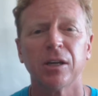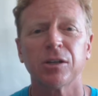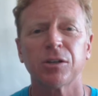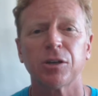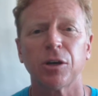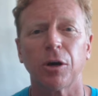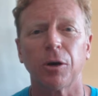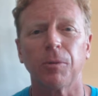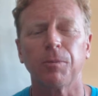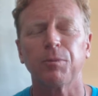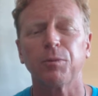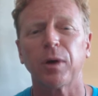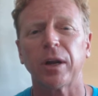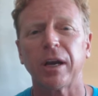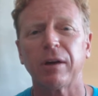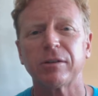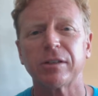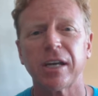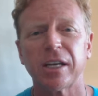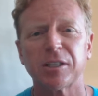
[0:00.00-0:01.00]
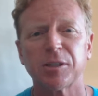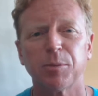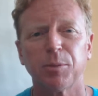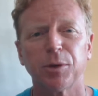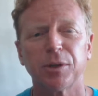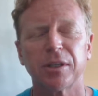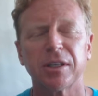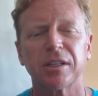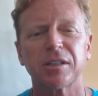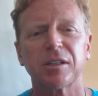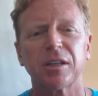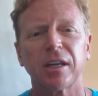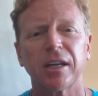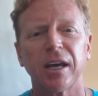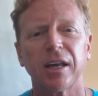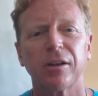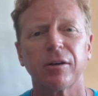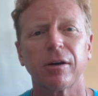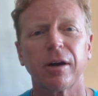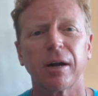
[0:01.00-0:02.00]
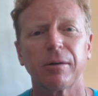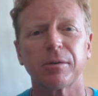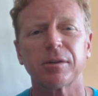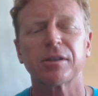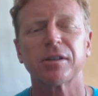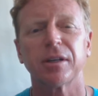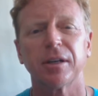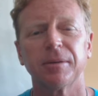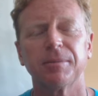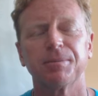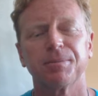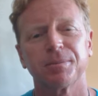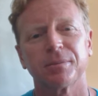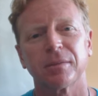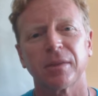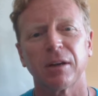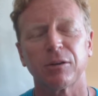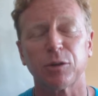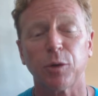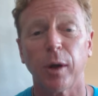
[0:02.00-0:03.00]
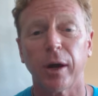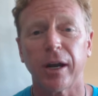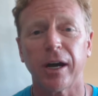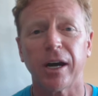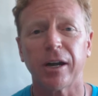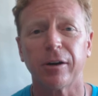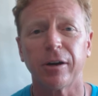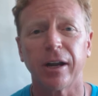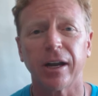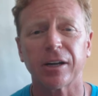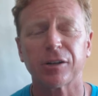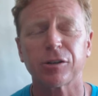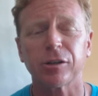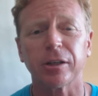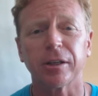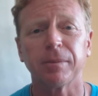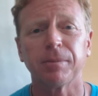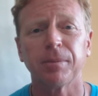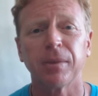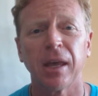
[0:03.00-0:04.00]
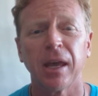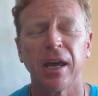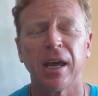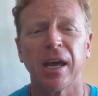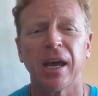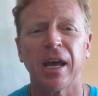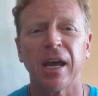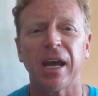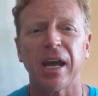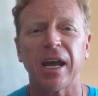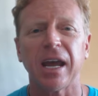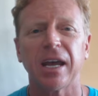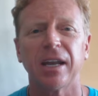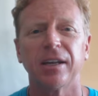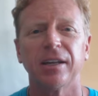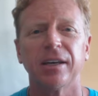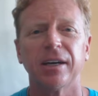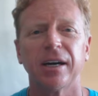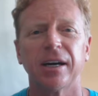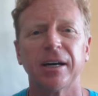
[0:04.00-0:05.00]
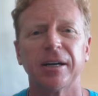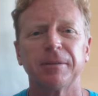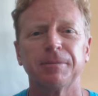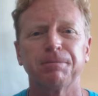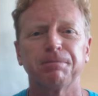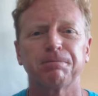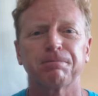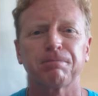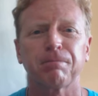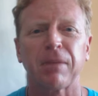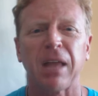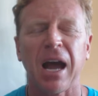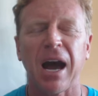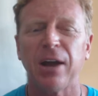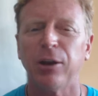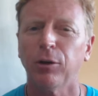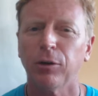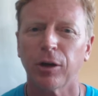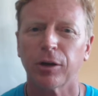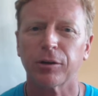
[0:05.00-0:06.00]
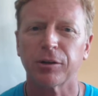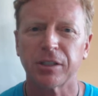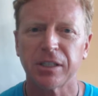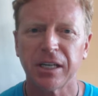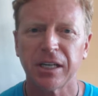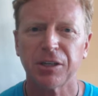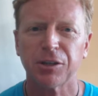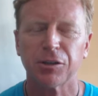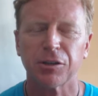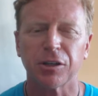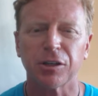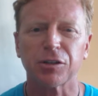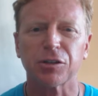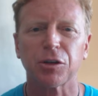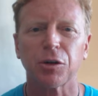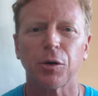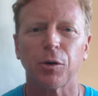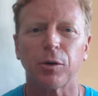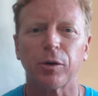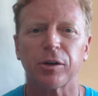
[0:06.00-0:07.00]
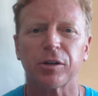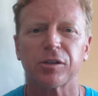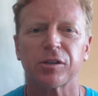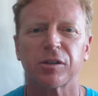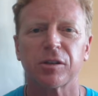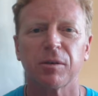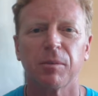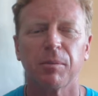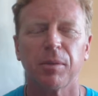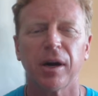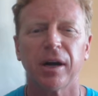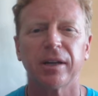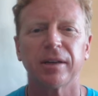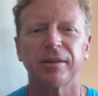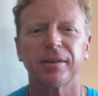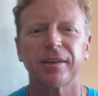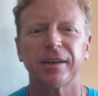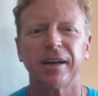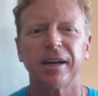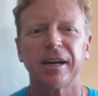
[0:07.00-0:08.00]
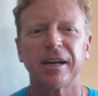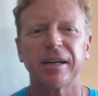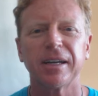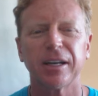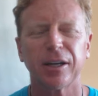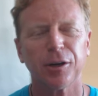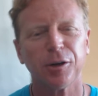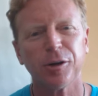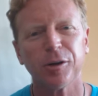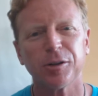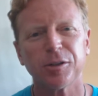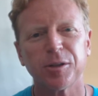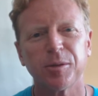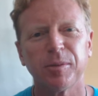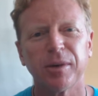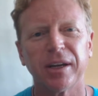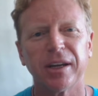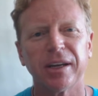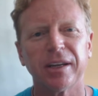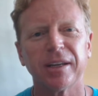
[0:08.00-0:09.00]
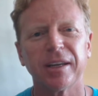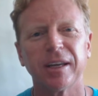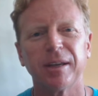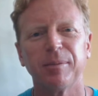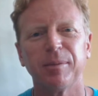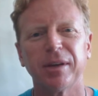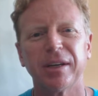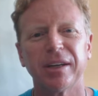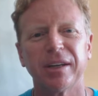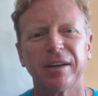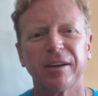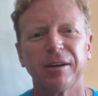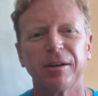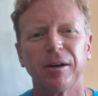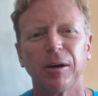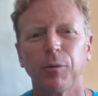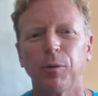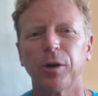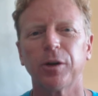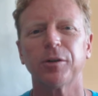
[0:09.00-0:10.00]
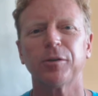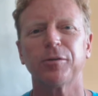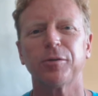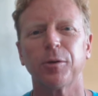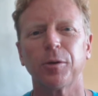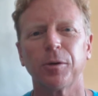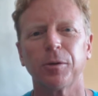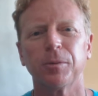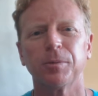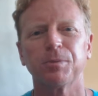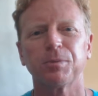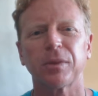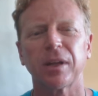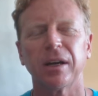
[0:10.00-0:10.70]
So when I was asked to put this together, I was quite honored actually. And I no longer teach this course, but it occurred to me it'd be a wonderful